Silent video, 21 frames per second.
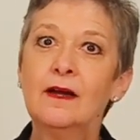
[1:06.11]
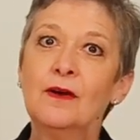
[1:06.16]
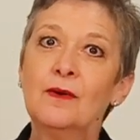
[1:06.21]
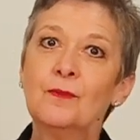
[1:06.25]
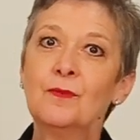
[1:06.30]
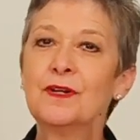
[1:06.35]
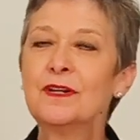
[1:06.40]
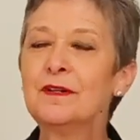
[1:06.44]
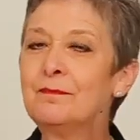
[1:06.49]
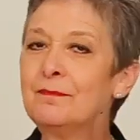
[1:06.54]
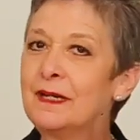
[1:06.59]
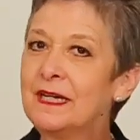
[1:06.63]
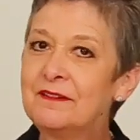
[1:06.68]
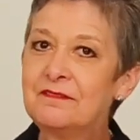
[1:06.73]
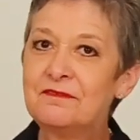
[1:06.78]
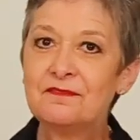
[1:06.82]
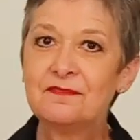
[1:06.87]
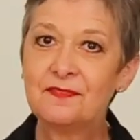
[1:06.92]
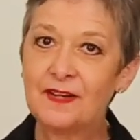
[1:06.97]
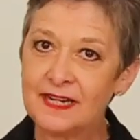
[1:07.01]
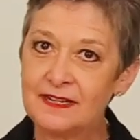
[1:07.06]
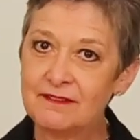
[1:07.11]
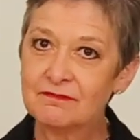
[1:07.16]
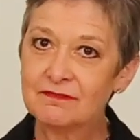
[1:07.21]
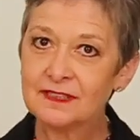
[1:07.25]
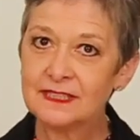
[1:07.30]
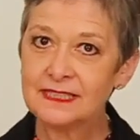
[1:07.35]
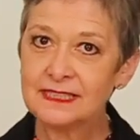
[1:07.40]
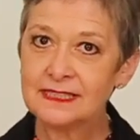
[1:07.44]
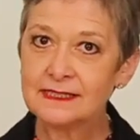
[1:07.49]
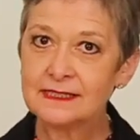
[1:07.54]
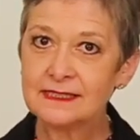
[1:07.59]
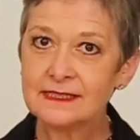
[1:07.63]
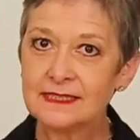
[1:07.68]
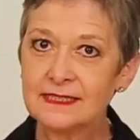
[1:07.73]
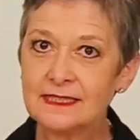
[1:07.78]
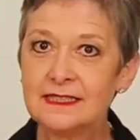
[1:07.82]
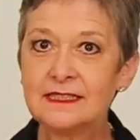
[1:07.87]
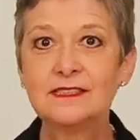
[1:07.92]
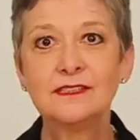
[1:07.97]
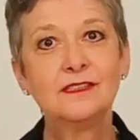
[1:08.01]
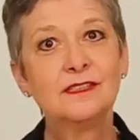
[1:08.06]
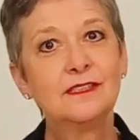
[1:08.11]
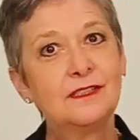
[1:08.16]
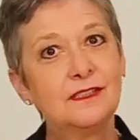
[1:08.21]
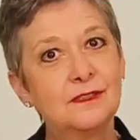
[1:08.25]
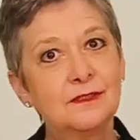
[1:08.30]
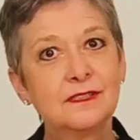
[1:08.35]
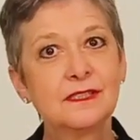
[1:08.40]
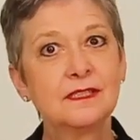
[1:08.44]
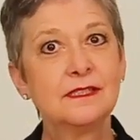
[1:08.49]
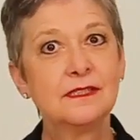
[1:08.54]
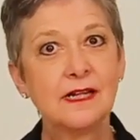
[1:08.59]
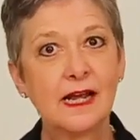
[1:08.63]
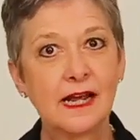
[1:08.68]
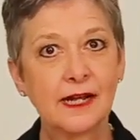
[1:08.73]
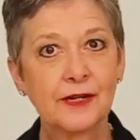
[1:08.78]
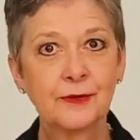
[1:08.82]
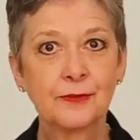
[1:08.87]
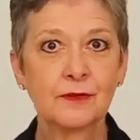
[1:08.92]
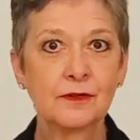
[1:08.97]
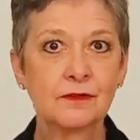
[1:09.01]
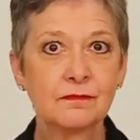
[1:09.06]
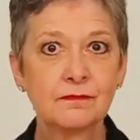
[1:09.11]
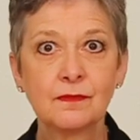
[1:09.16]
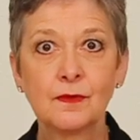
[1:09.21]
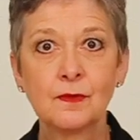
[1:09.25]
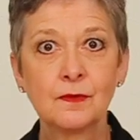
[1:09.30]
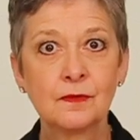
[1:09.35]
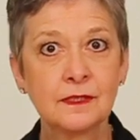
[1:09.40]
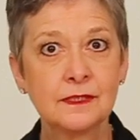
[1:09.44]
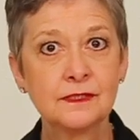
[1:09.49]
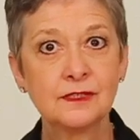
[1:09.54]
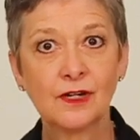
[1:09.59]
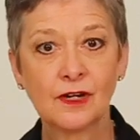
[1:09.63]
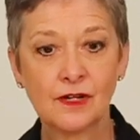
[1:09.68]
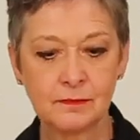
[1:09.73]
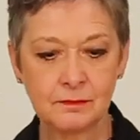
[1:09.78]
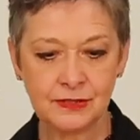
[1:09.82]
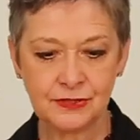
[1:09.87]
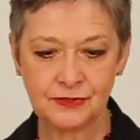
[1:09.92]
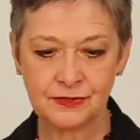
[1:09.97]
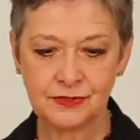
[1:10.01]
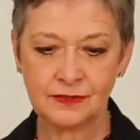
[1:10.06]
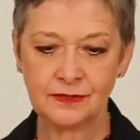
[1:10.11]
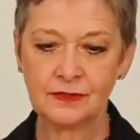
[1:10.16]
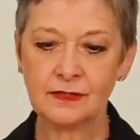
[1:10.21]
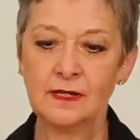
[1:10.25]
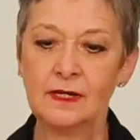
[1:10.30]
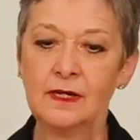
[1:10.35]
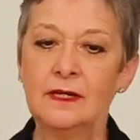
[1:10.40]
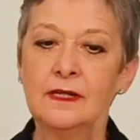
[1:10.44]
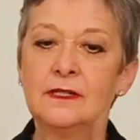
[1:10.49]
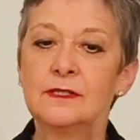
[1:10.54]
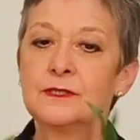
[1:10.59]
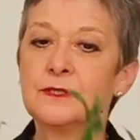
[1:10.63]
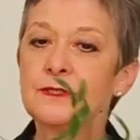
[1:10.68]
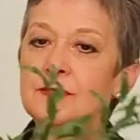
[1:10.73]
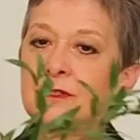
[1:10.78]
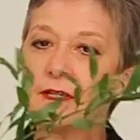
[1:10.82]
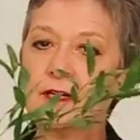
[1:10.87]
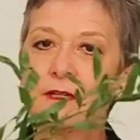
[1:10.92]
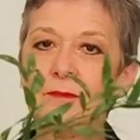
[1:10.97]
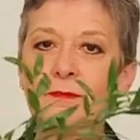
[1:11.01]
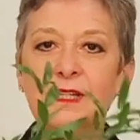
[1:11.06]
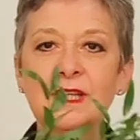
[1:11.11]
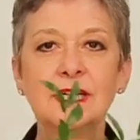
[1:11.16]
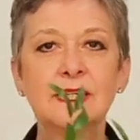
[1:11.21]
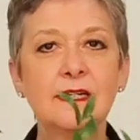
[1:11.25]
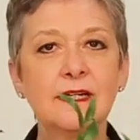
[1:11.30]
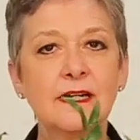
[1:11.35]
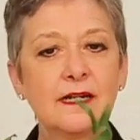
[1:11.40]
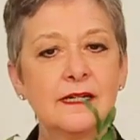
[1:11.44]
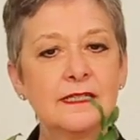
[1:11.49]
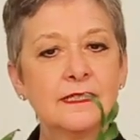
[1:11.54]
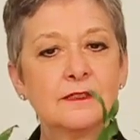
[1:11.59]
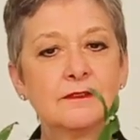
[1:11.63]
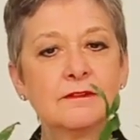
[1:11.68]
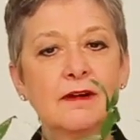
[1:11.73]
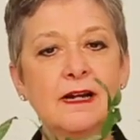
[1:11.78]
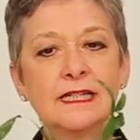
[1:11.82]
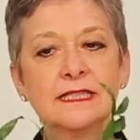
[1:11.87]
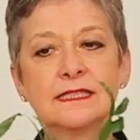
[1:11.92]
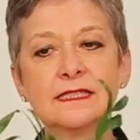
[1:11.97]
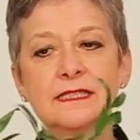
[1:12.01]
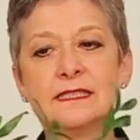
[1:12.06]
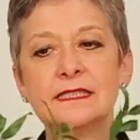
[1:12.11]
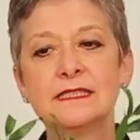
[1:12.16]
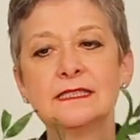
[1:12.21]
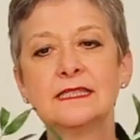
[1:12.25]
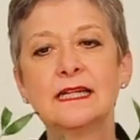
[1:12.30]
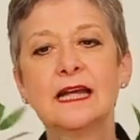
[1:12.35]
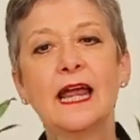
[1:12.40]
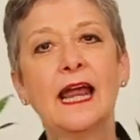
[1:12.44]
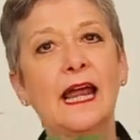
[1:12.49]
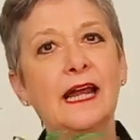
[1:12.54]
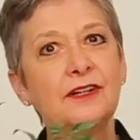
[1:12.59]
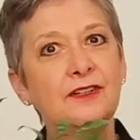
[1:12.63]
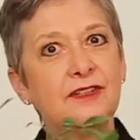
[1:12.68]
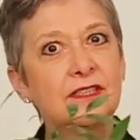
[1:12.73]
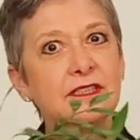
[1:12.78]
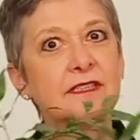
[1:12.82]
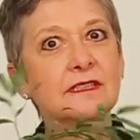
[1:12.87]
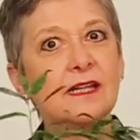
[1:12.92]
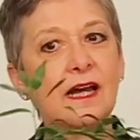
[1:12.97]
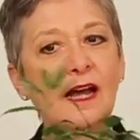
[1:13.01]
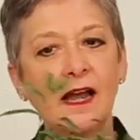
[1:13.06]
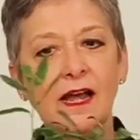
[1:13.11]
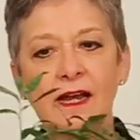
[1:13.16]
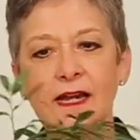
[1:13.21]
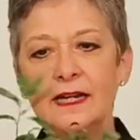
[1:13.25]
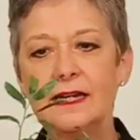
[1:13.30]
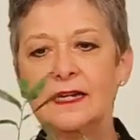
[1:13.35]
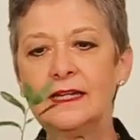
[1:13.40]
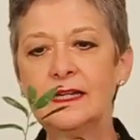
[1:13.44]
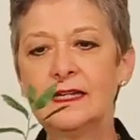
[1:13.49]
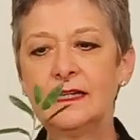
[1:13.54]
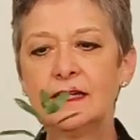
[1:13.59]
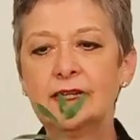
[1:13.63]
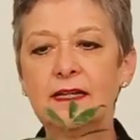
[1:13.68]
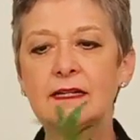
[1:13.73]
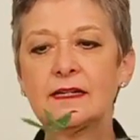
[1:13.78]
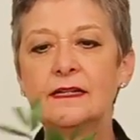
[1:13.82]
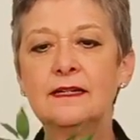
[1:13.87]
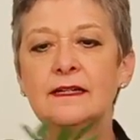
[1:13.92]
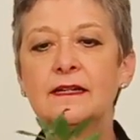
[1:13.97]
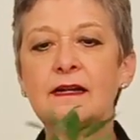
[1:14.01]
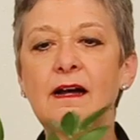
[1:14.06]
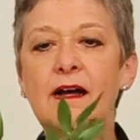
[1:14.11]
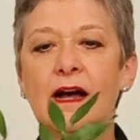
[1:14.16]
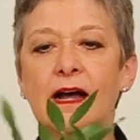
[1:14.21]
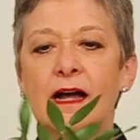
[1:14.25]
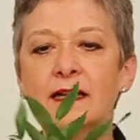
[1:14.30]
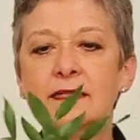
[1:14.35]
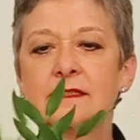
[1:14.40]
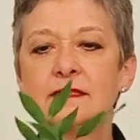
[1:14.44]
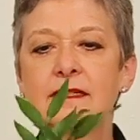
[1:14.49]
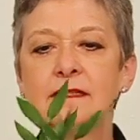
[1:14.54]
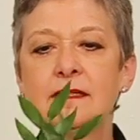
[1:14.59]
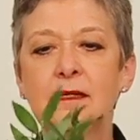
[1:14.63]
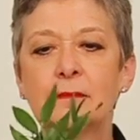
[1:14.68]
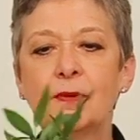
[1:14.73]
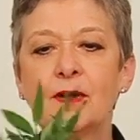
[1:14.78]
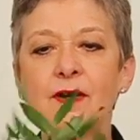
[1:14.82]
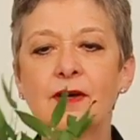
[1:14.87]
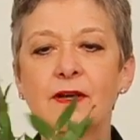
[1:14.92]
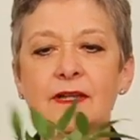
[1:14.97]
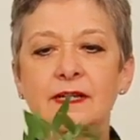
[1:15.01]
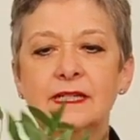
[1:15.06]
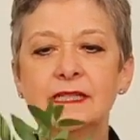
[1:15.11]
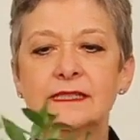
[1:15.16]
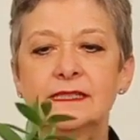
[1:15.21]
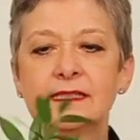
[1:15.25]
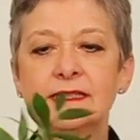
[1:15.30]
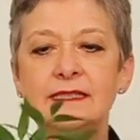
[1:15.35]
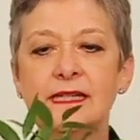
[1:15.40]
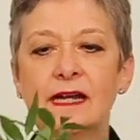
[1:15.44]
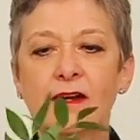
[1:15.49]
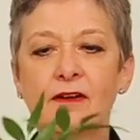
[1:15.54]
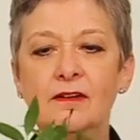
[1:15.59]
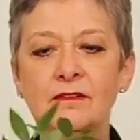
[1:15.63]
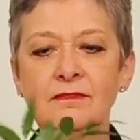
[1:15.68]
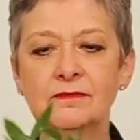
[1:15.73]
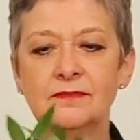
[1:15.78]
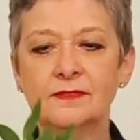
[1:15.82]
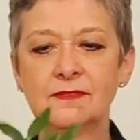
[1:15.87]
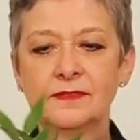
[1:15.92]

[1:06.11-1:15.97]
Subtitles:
One of my favorites is to use a natural foliage armature. So starting with the Italian ruscus and just tying it in a knot upon itself.